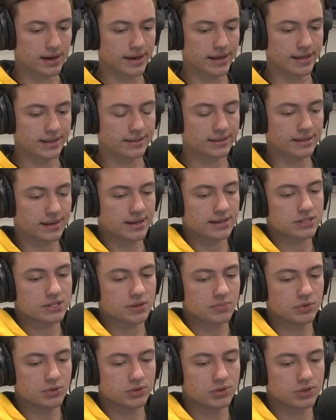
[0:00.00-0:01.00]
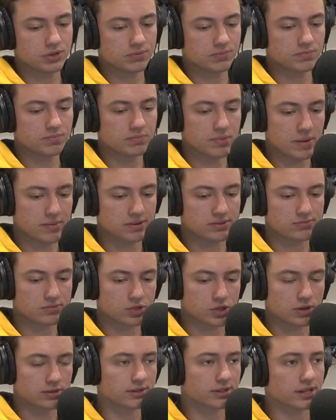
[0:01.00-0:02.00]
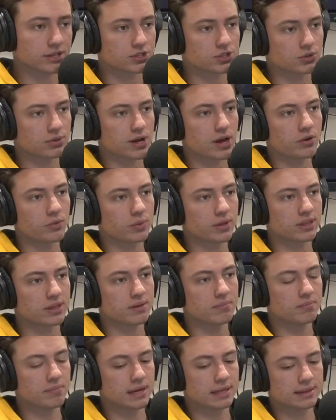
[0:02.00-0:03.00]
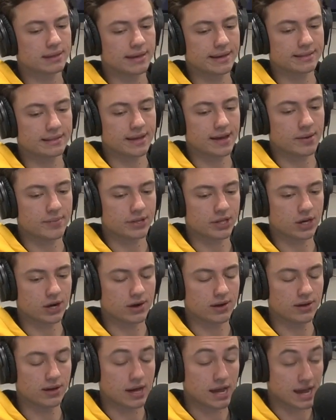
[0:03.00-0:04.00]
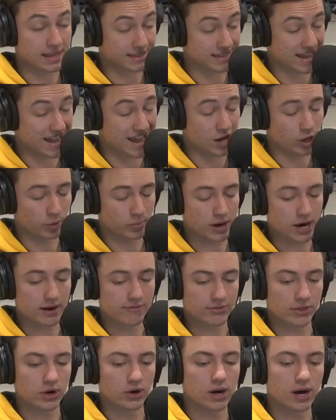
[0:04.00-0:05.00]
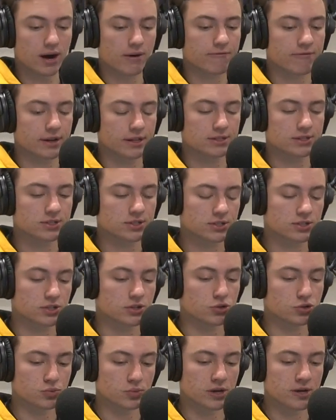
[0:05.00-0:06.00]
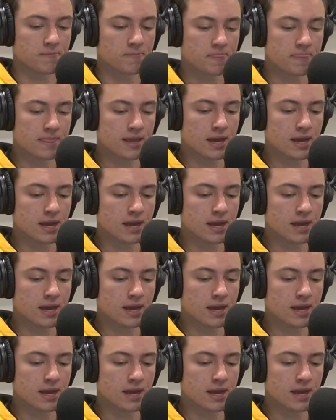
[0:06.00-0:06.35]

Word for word: I think that S M U could maybe turn things around with him at, at the helm of the at the helm of their offense. Excuse me.